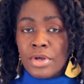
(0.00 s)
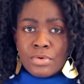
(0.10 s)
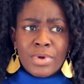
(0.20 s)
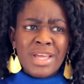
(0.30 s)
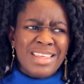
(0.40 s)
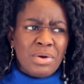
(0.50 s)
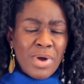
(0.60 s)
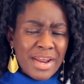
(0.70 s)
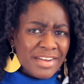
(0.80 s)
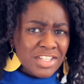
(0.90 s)
it away. They're
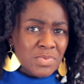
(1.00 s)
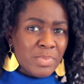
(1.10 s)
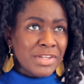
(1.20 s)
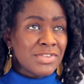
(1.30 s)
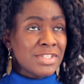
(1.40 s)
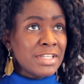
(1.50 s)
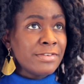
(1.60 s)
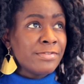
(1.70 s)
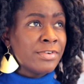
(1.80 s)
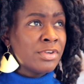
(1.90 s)
quite
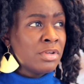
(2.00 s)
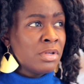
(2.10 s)
expensive.